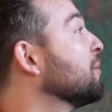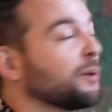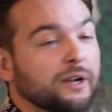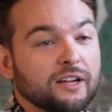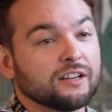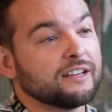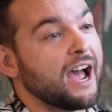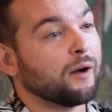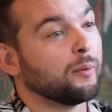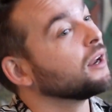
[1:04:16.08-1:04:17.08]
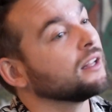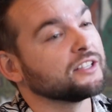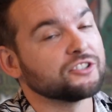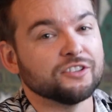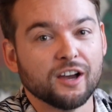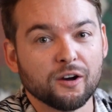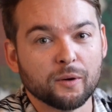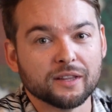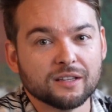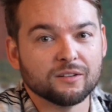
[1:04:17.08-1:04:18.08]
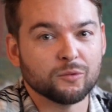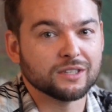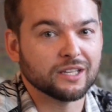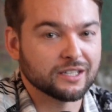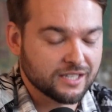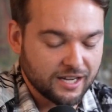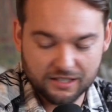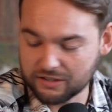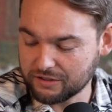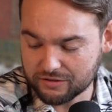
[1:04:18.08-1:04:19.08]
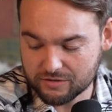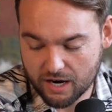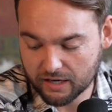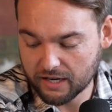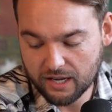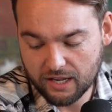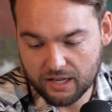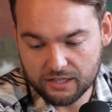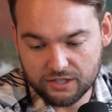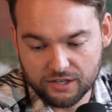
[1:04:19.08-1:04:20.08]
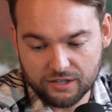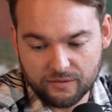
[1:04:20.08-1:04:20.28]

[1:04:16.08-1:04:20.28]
pretty good now, but cool. I'll let you know when things get a little too dark. I